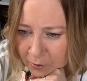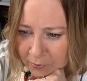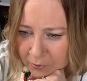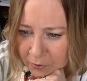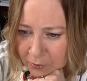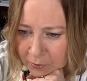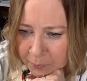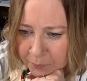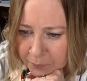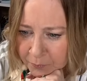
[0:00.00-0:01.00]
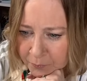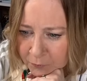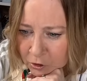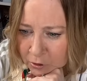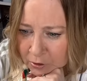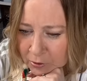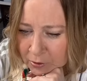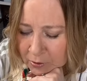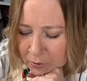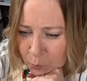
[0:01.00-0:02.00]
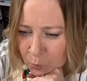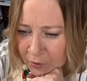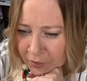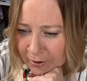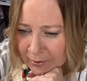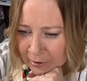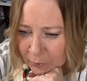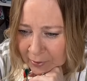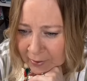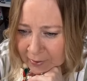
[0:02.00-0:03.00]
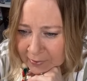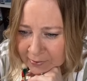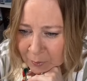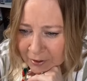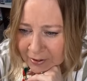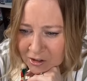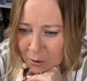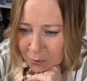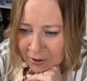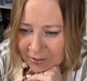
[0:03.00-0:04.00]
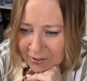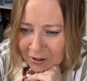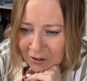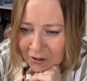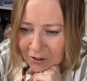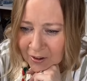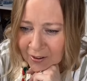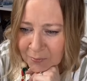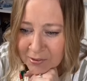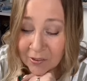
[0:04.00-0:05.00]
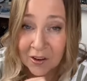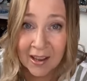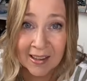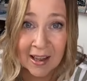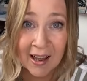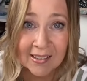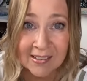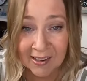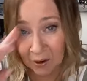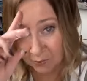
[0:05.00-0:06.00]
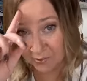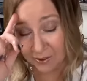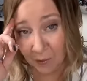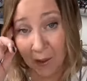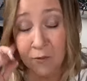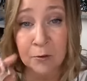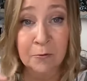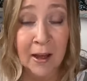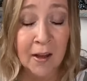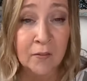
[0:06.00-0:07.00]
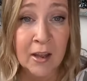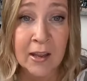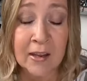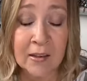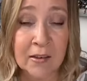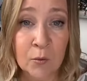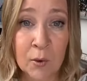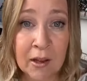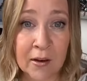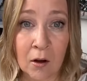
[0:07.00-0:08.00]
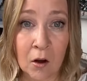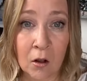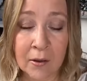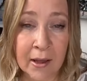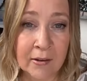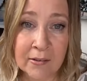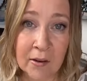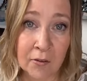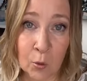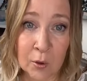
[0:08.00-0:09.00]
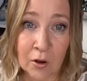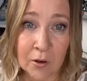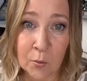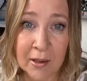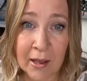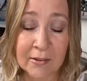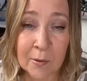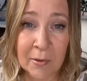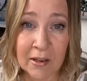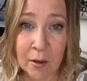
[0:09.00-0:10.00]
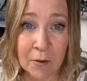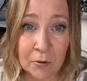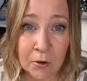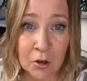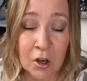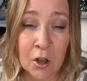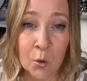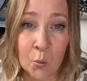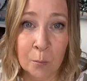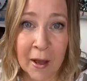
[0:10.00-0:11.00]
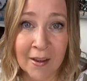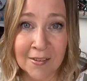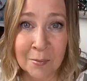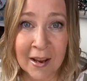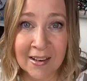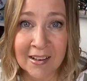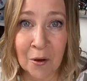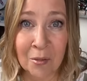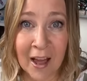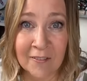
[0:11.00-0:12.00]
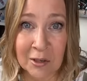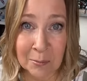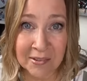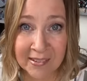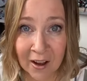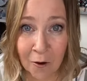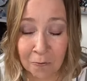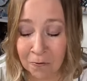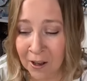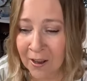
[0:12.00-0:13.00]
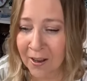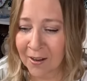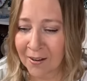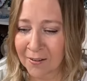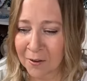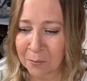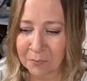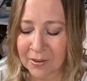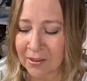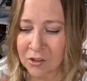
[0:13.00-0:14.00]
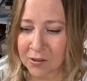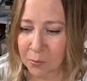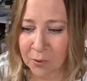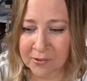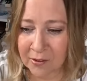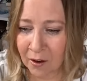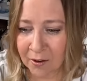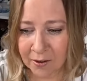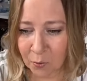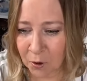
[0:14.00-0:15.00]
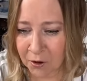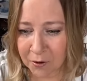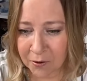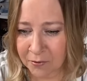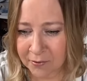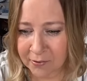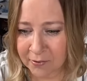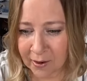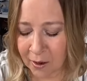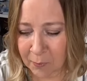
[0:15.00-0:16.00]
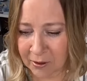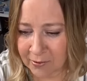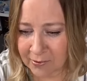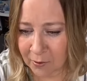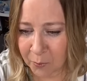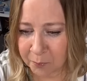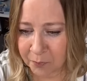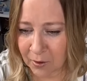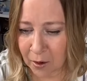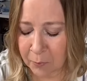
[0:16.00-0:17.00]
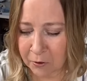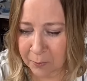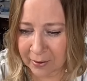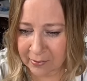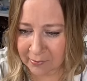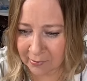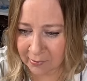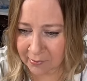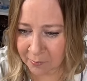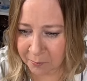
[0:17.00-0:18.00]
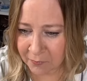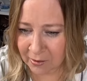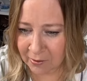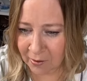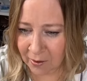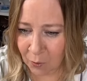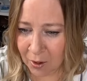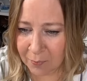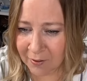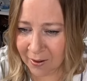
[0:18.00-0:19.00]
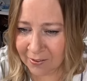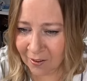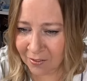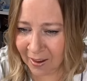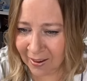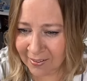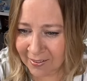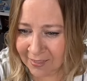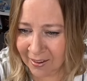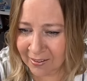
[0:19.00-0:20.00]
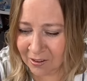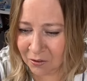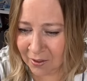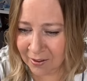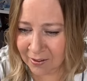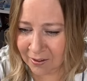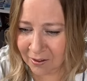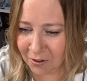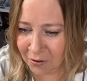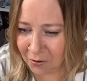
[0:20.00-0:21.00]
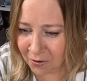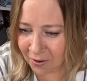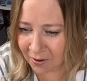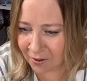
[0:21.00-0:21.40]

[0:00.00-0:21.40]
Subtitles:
lot of stars. Well, thank you guys. I'm glad y'all were here. I'm sorry, I had said I was going to go live at 5 and we had all kind of stuff going on. We had somebody come over. My husband had to go live himself. It just was not going to work timing, so I moved mine to 6. Well, I'm glad y'all like it. Thank you, thank you.